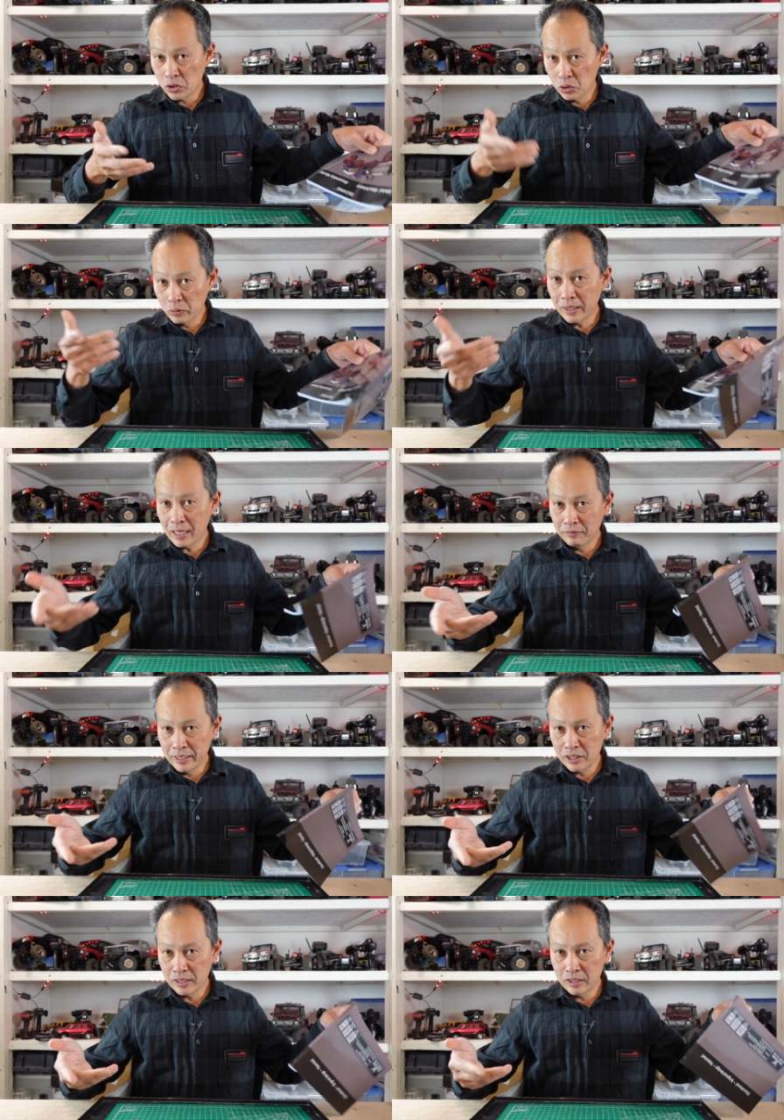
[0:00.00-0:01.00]
Store. We'll have
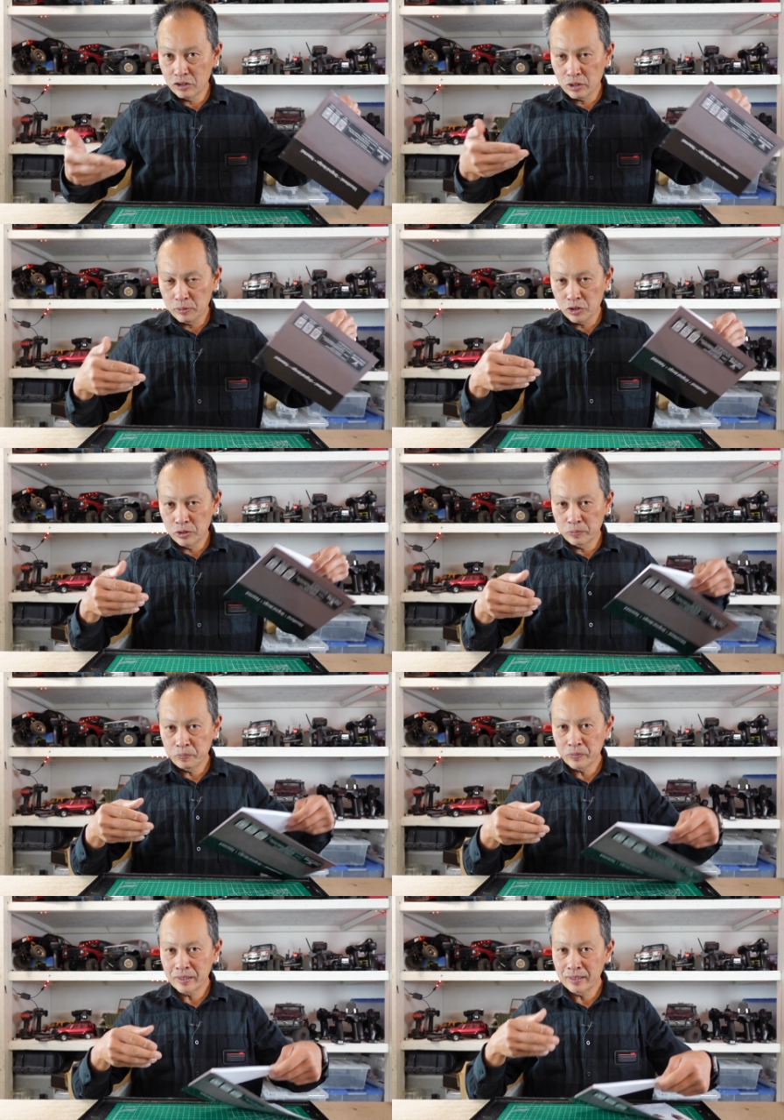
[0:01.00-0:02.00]
links in the description.
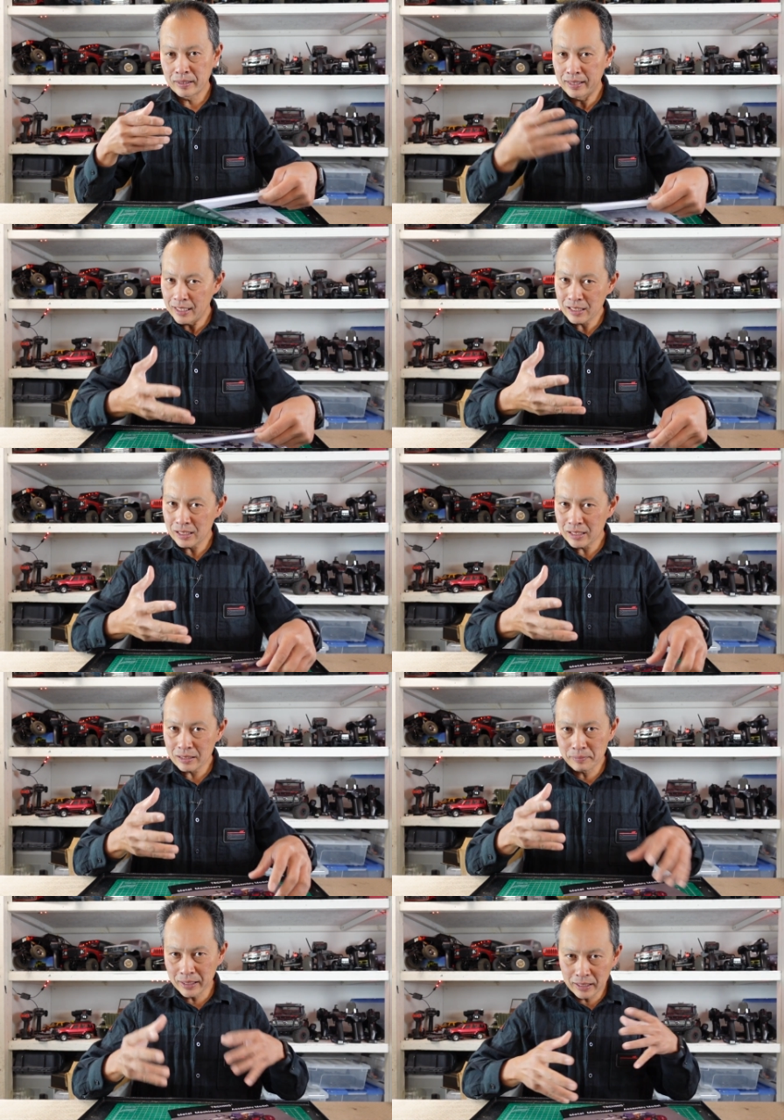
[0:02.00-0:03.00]

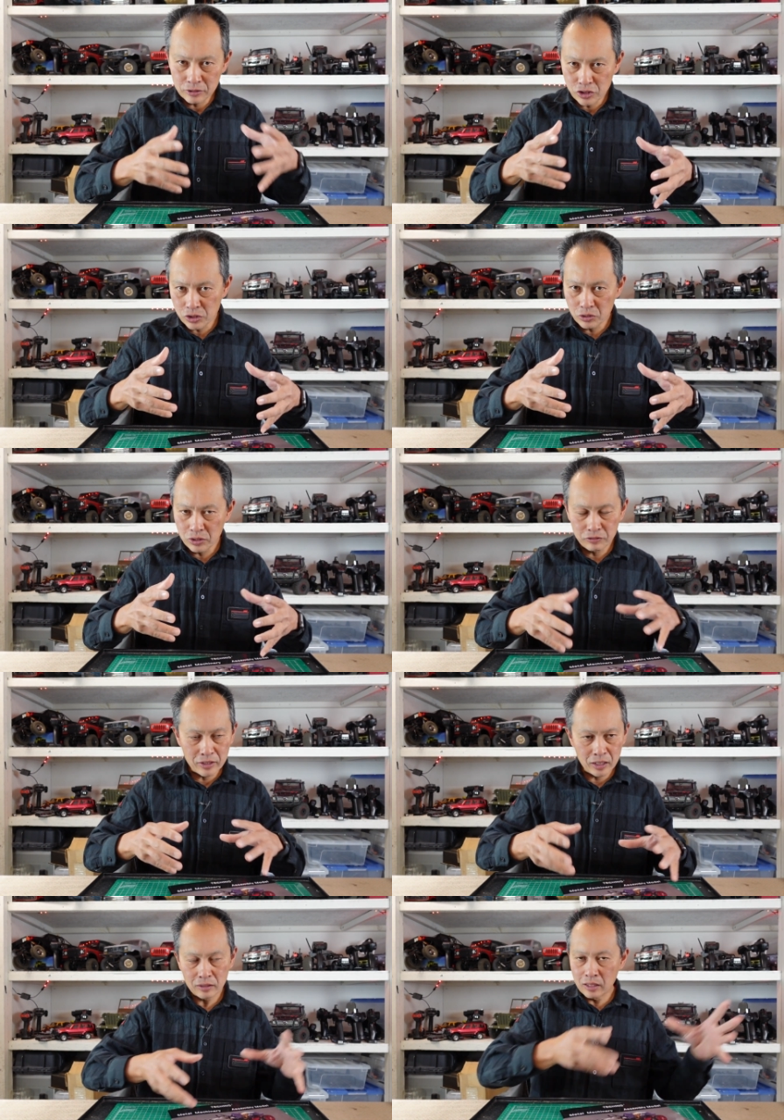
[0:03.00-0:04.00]
This might interest you. If
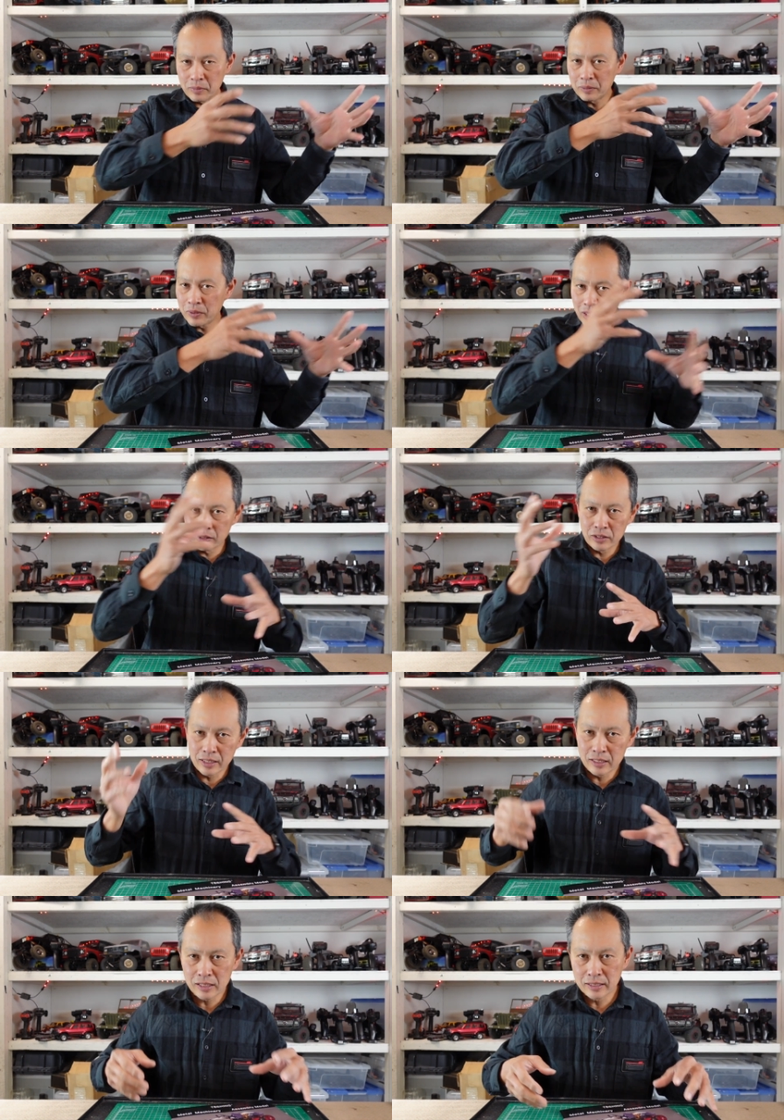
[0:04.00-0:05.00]
not, there might be other
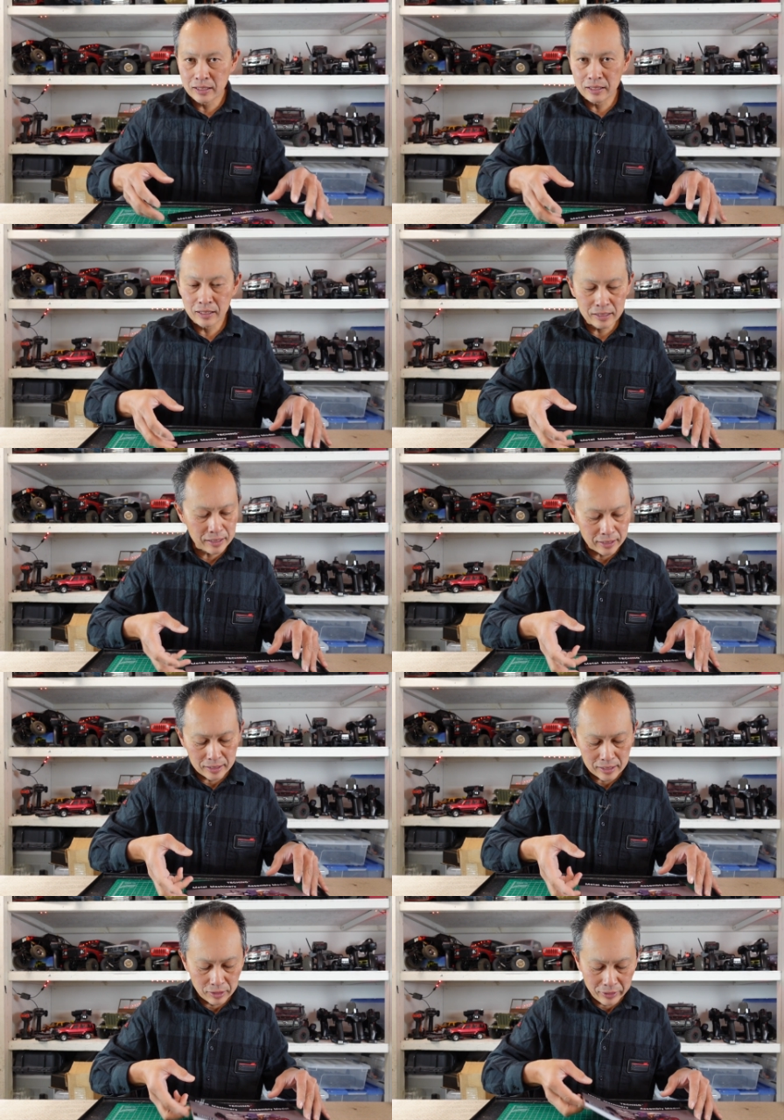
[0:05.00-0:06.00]
things in there. It's a
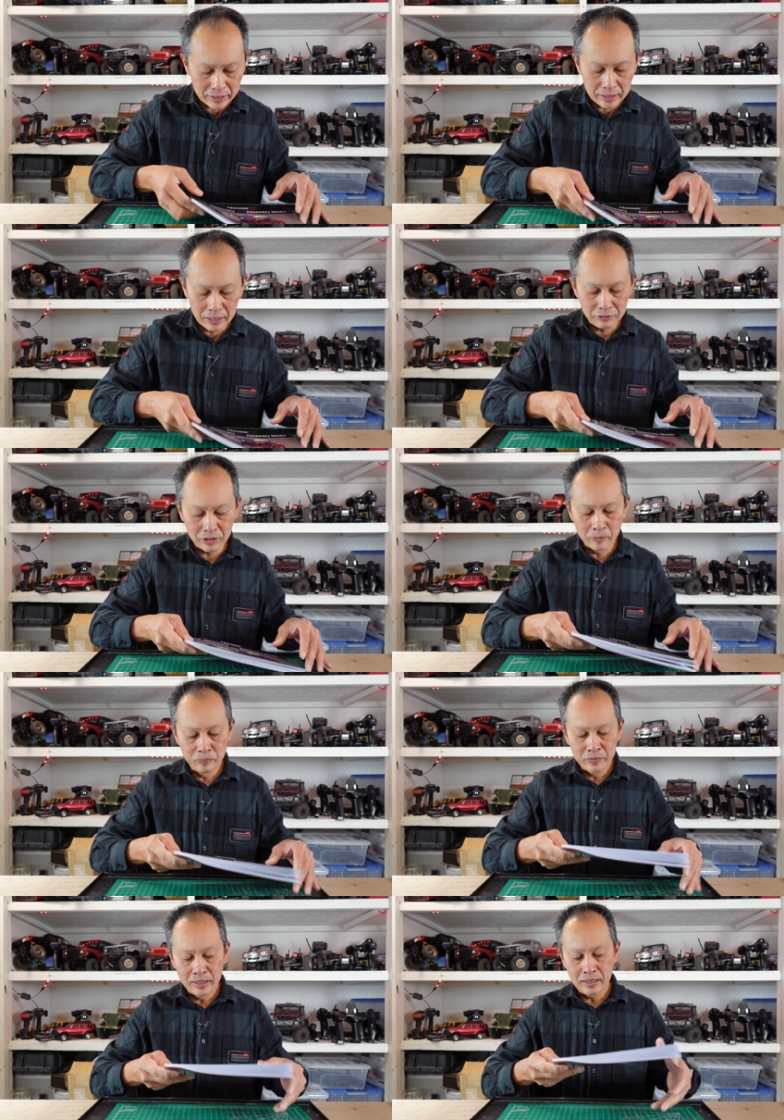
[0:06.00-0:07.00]
it's a great gift.
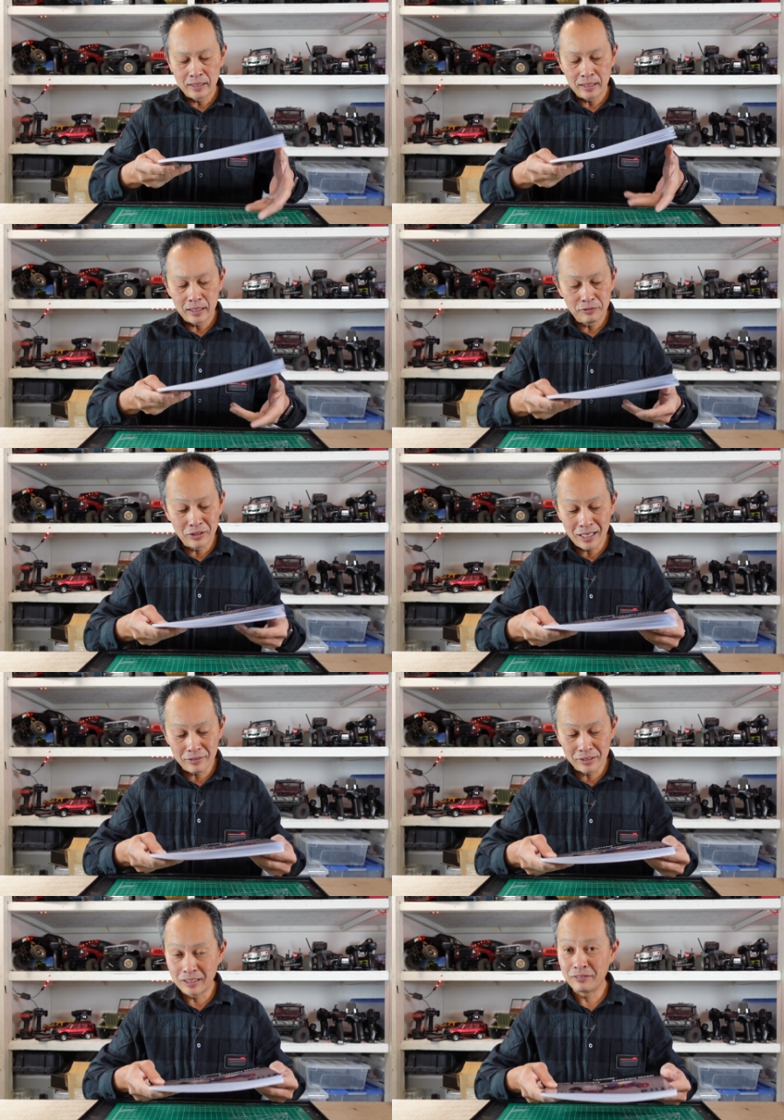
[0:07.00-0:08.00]
Uh, if you
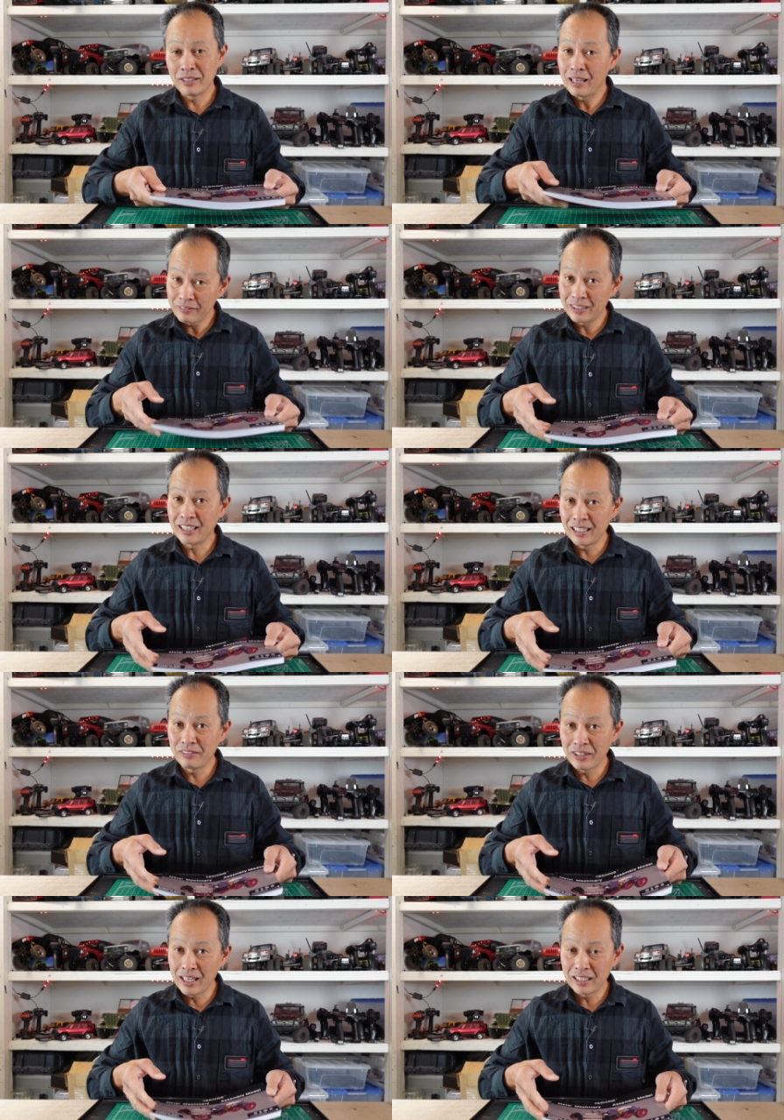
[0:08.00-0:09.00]
have a if I have a
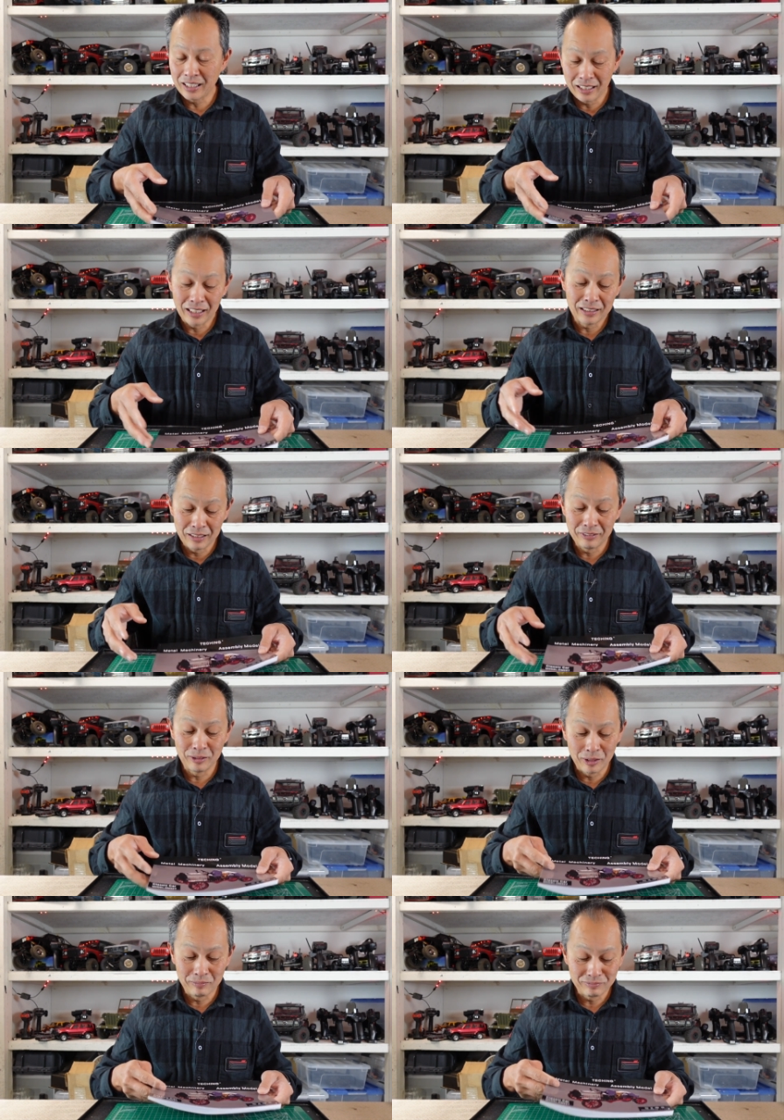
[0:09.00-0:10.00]
if I had a kid, I'd give it
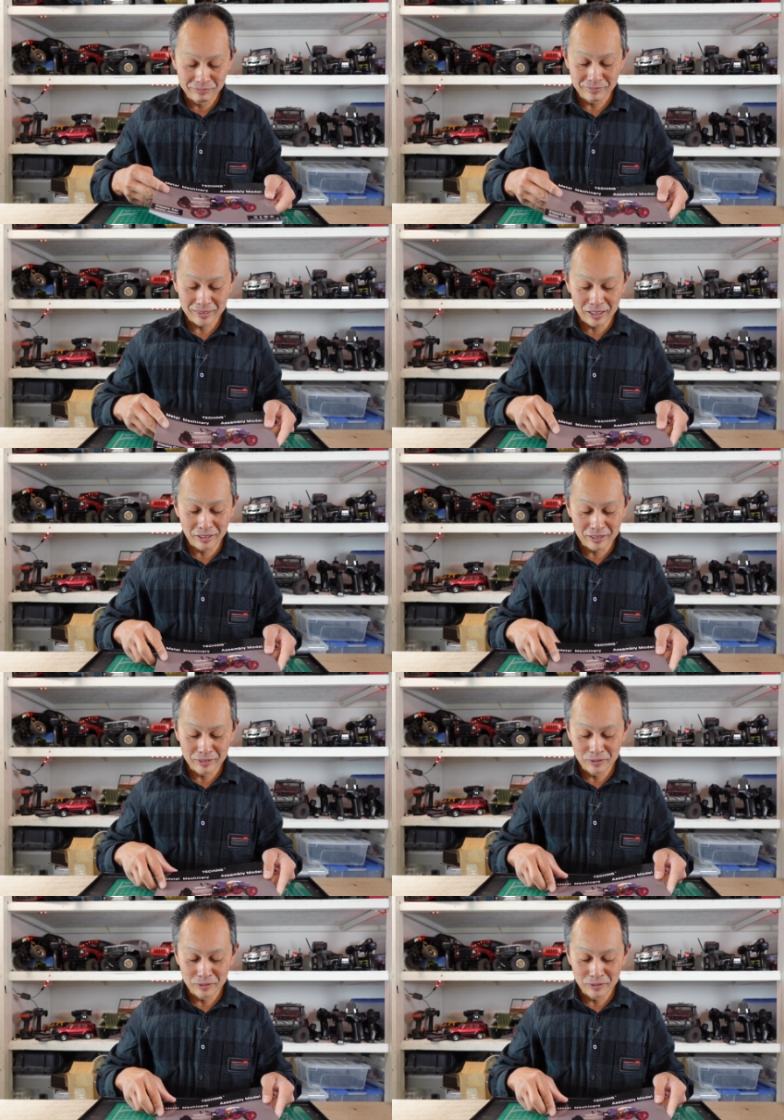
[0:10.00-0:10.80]
to them. You know,